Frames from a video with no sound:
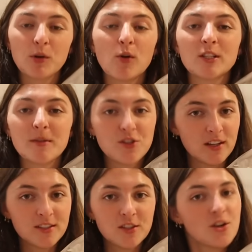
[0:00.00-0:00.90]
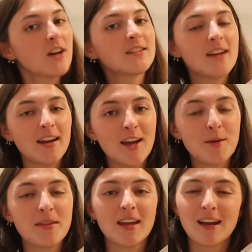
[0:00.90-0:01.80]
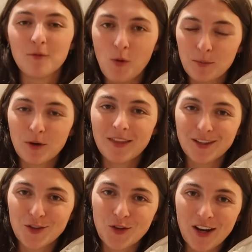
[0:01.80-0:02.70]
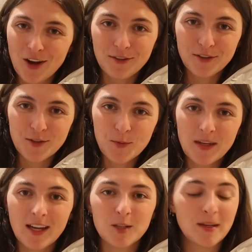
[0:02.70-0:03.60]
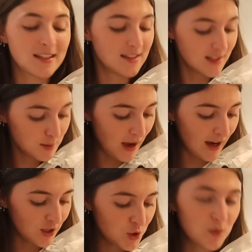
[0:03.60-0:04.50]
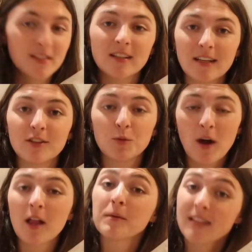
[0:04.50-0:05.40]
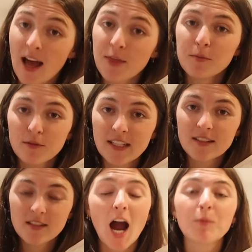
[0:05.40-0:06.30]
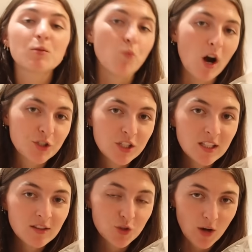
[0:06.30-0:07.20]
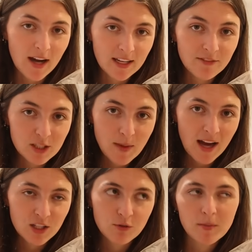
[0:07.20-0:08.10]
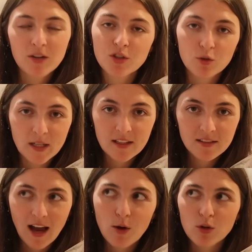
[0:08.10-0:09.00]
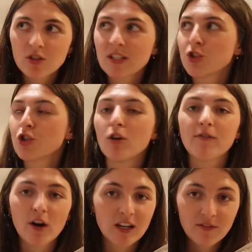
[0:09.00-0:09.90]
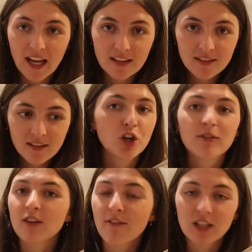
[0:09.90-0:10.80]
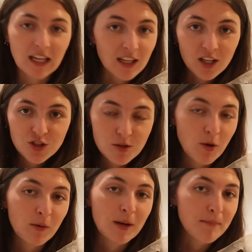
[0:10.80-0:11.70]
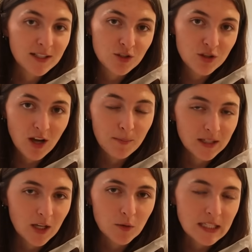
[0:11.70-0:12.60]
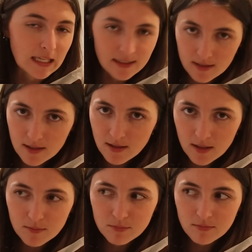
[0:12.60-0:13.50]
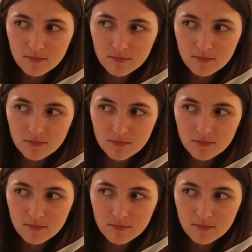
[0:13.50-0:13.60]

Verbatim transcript: You are going to be just as shocked as I am that I have one more thing to try on for this weekend because this package was delivered while I was at the movies. I was watching the tracking of this package for about two weeks. I ordered this so far in advance, took forever to get here to the point where I messaged the company and I was like, is this gonna